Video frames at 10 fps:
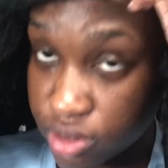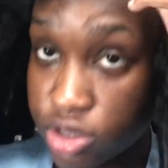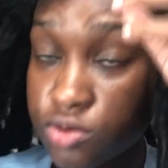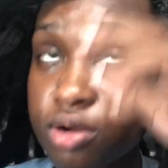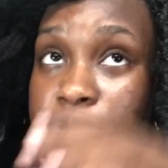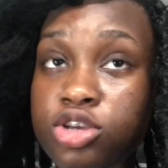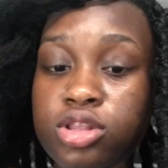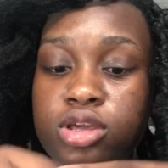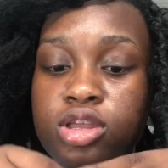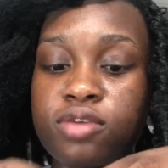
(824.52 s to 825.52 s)
this one, I'm
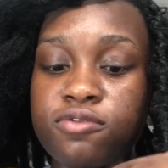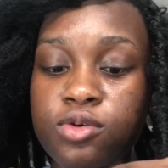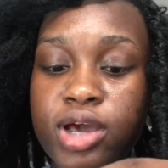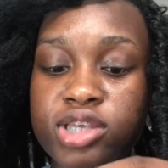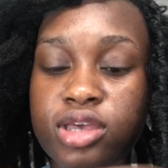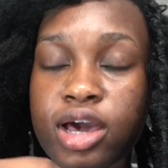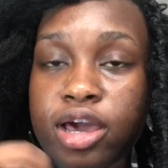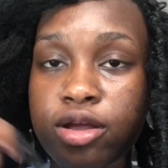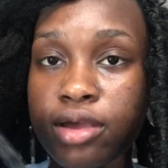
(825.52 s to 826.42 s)
actually gonna give you guys a higher